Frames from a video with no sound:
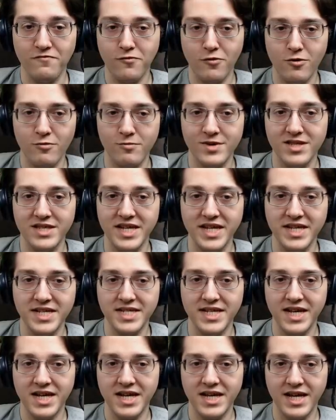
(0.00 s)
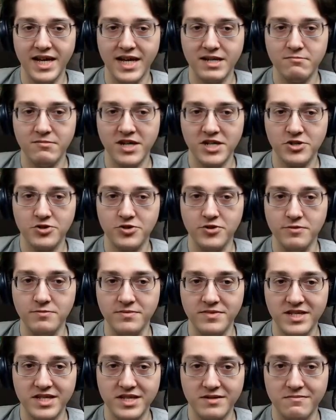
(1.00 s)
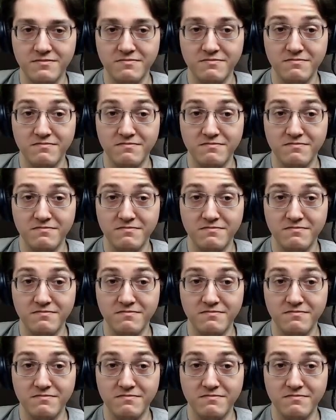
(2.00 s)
For Relesia and mushrooms.